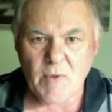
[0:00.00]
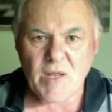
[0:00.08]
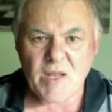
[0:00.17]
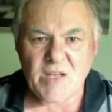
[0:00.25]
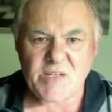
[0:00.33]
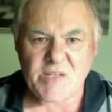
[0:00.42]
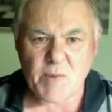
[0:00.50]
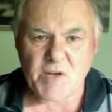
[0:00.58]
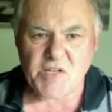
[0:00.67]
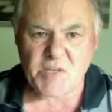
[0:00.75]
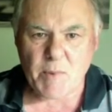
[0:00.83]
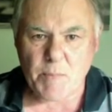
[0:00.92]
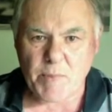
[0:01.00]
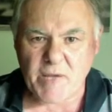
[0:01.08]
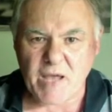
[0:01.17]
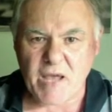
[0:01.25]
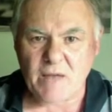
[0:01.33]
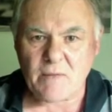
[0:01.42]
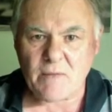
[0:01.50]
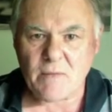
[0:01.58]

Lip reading: and smash him up again.